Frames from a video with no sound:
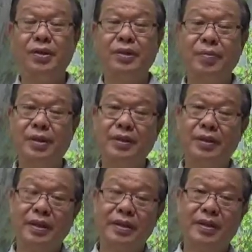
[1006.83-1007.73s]
these monks
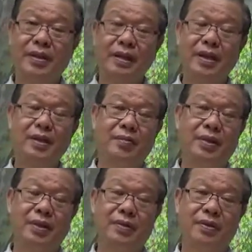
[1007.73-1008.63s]
can sustain
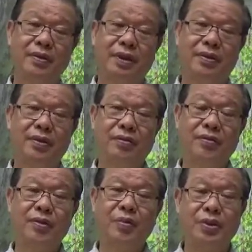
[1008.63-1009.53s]
themselves on such little
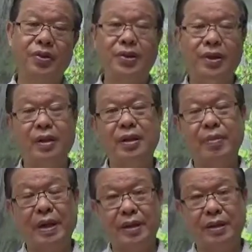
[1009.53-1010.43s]
food because they
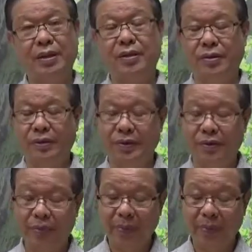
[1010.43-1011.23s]
meditate also.